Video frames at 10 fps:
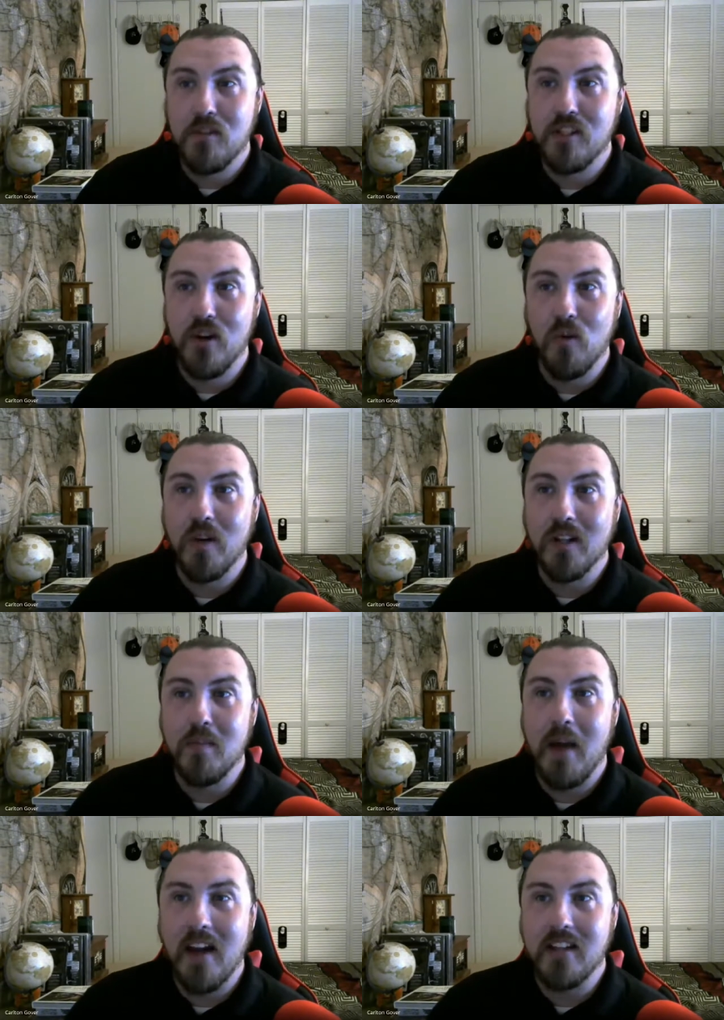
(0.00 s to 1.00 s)
still really
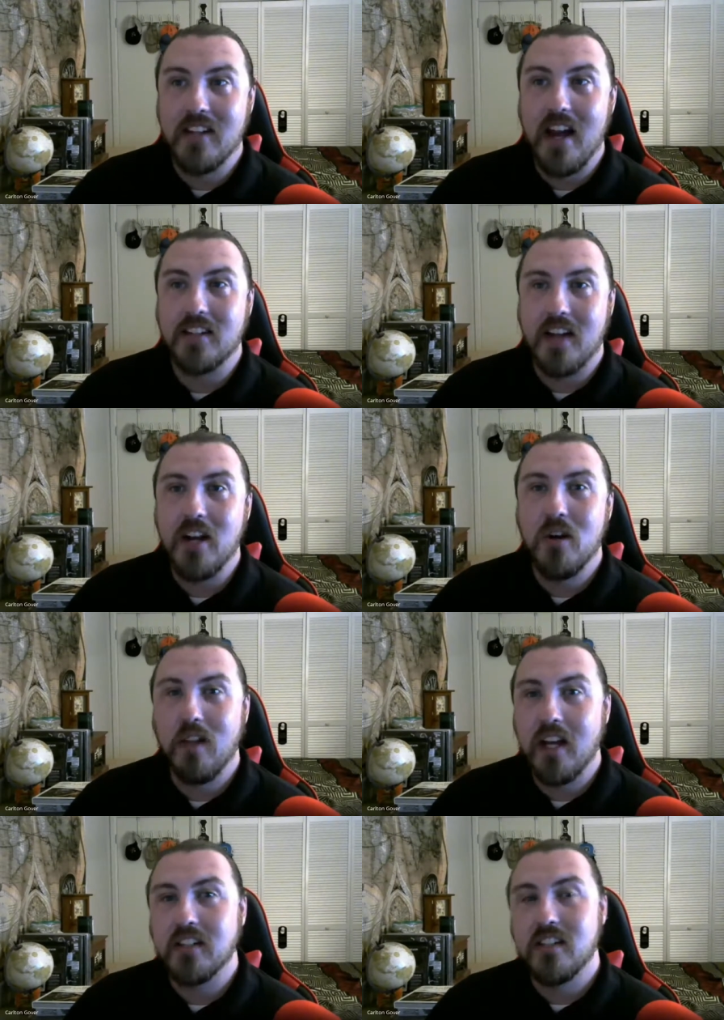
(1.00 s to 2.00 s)
bad at stats. I know
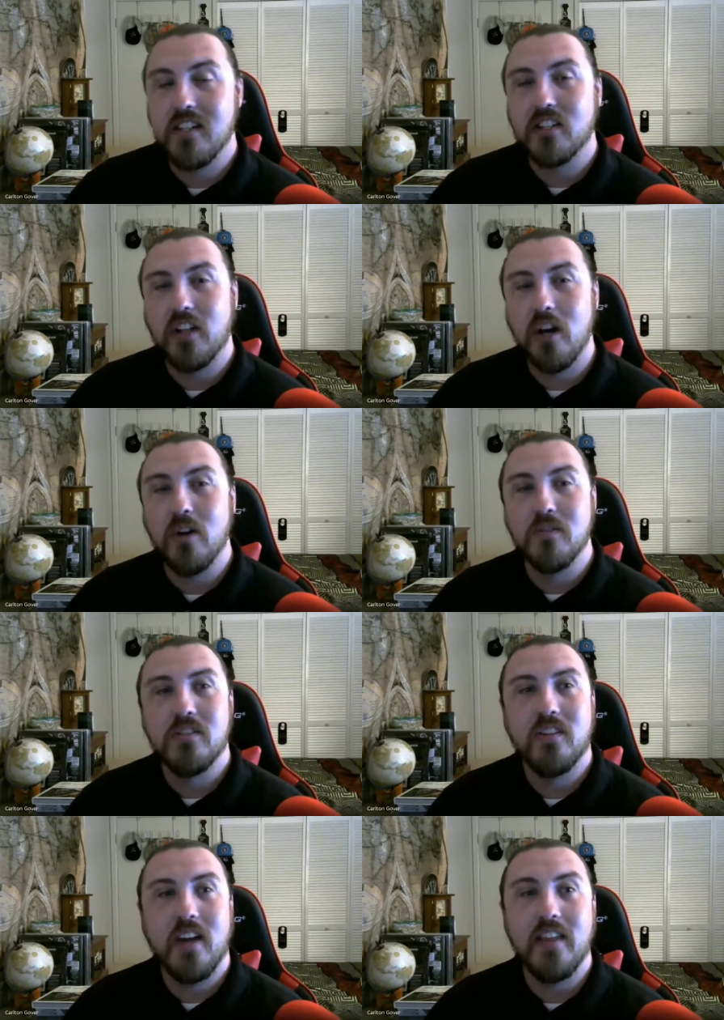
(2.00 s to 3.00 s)
like six
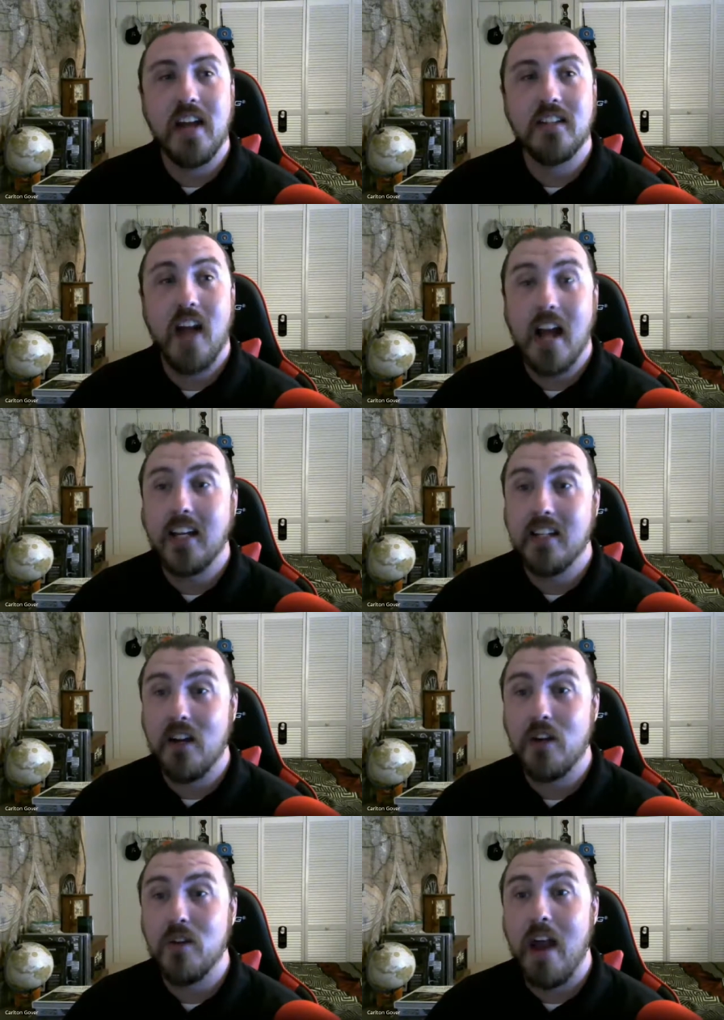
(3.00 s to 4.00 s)
codes, and that's I can
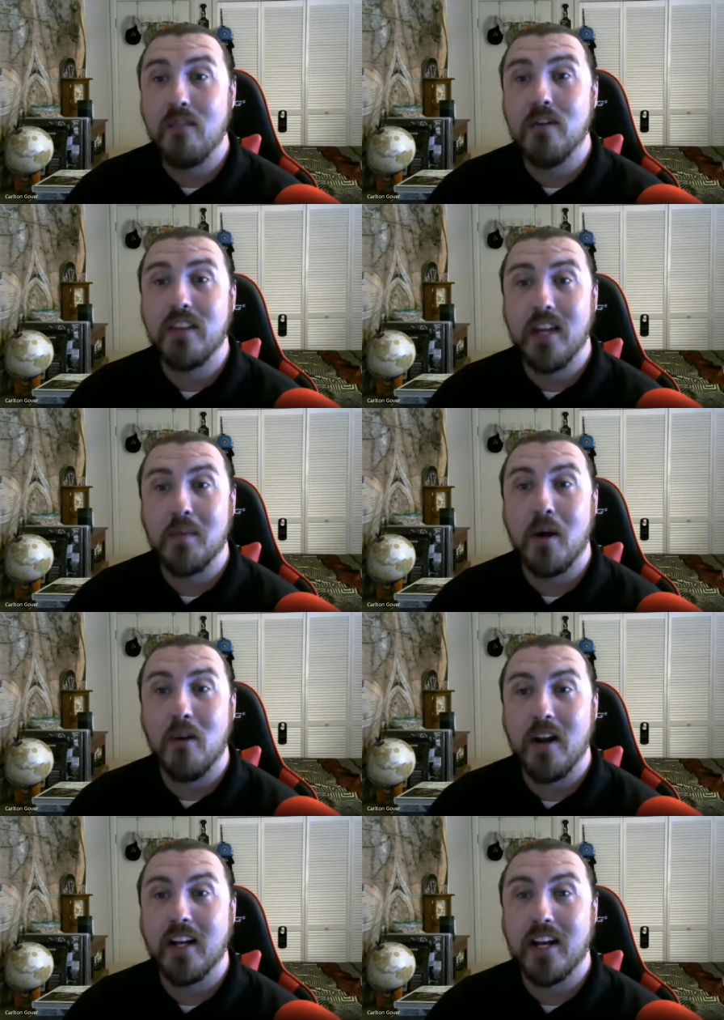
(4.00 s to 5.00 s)
tell you everything about
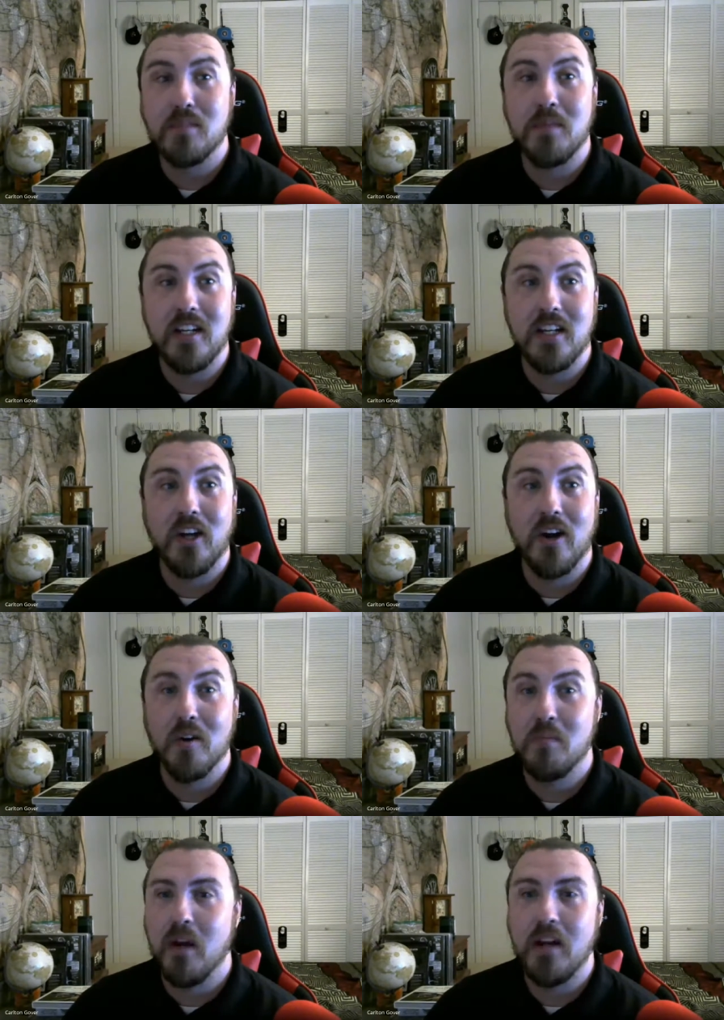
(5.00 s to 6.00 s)
running an SPD
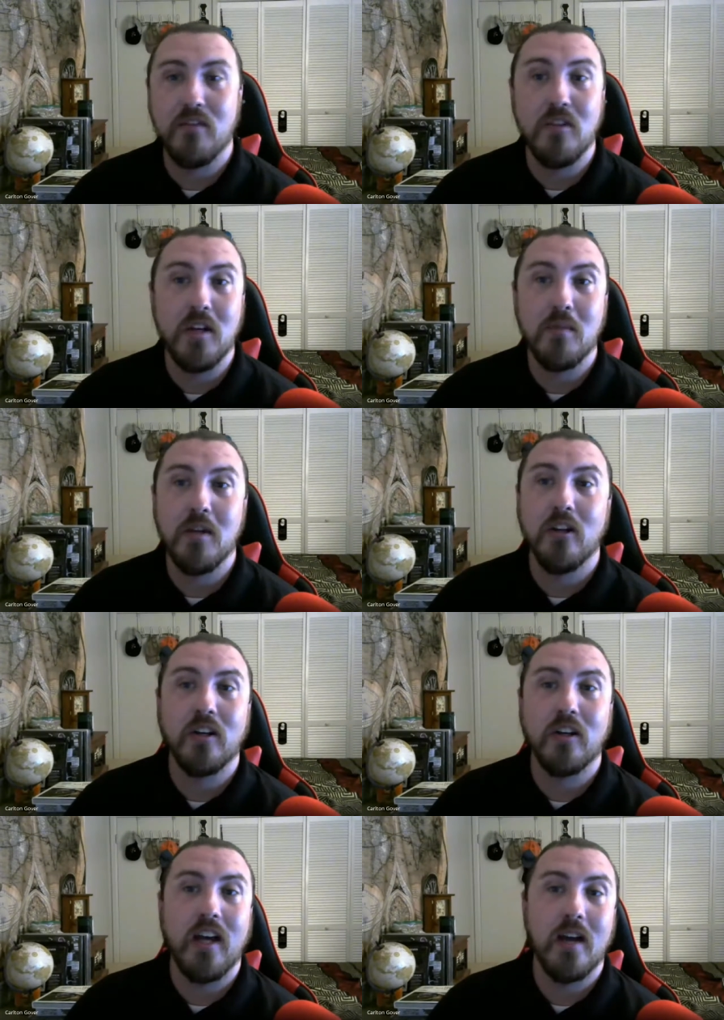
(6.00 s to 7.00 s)
code. But if you need me to
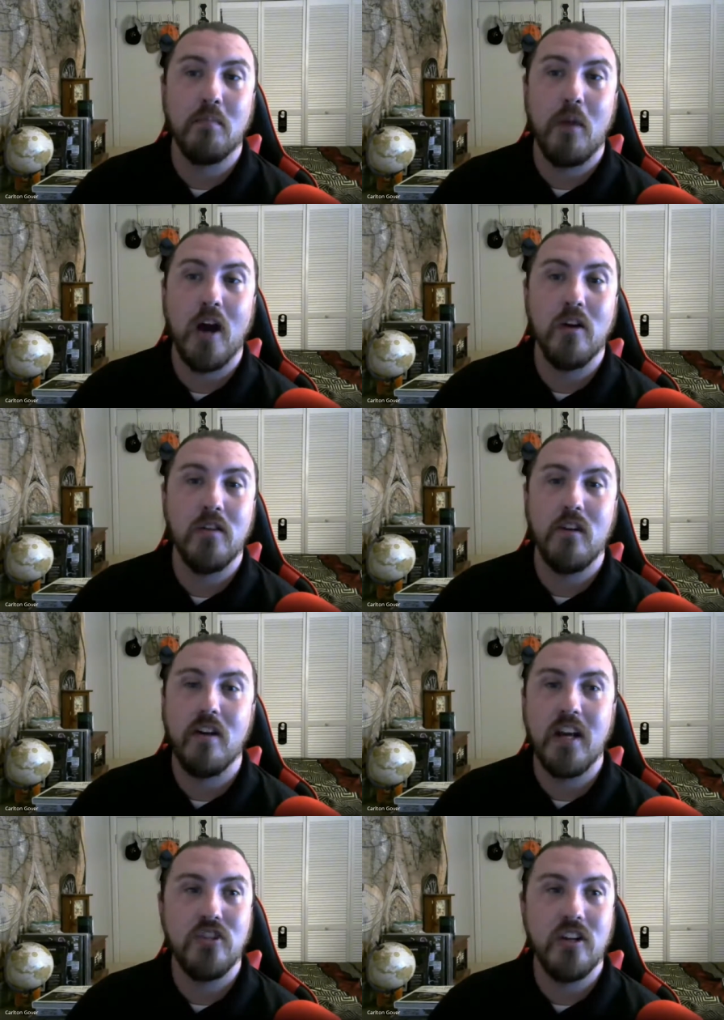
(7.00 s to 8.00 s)
look at pottery
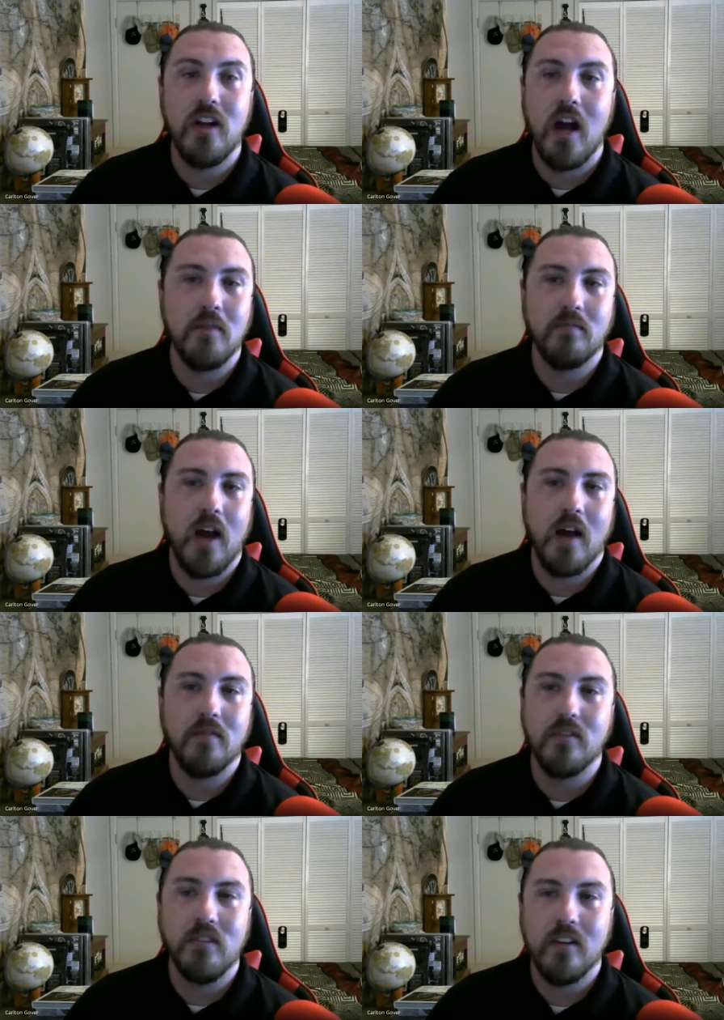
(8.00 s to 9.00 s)
variation, I'm, I,
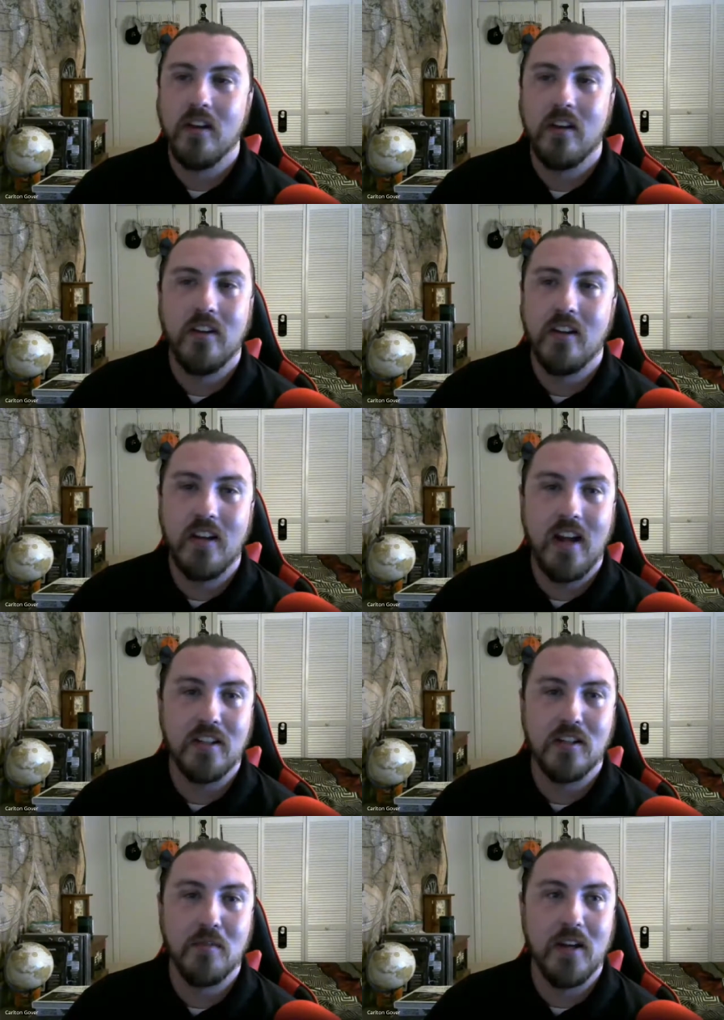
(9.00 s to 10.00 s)
you need to ask
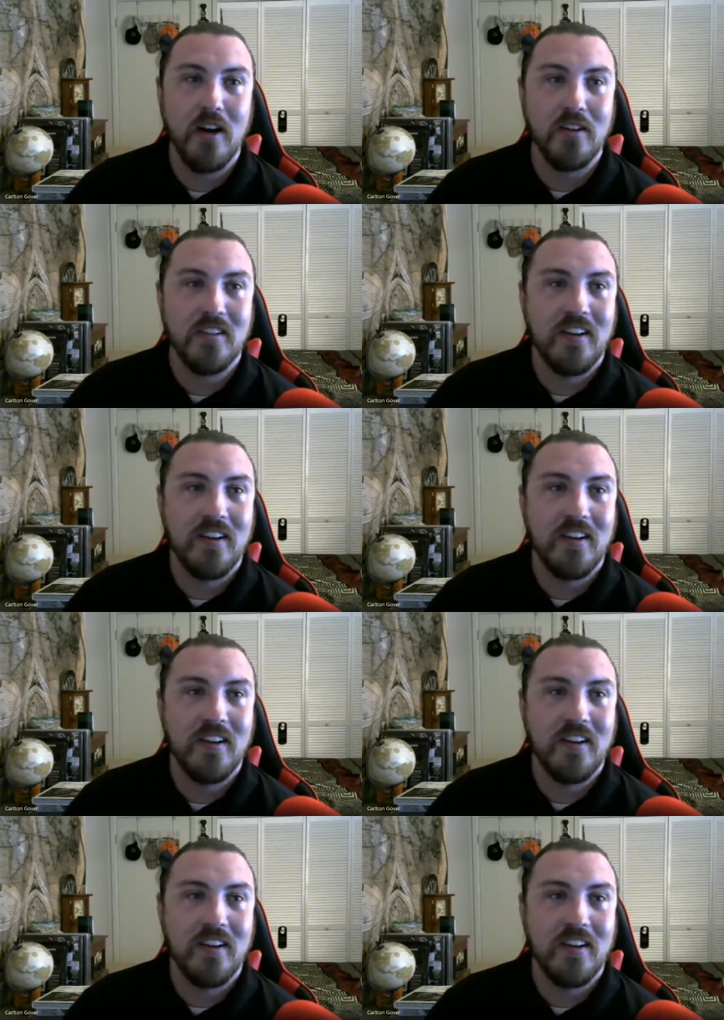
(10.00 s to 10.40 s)
somebody else.